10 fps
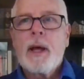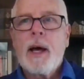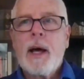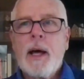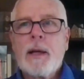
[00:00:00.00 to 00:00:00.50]

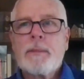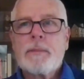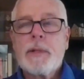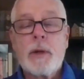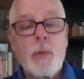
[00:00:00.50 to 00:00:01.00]

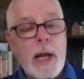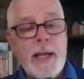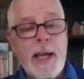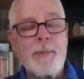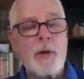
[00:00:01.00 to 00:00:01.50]
when
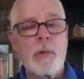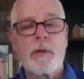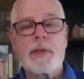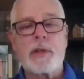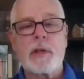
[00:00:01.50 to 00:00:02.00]
I came to
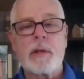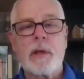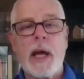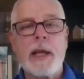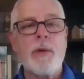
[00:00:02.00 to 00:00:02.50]
World
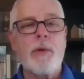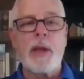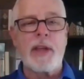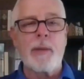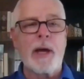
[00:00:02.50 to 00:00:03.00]
Vision, I knew
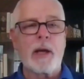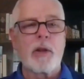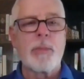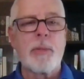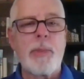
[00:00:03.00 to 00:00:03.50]
nothing about
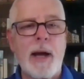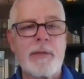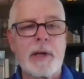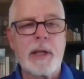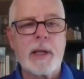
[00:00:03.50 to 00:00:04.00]
global
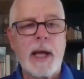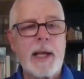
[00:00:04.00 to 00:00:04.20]
poverty.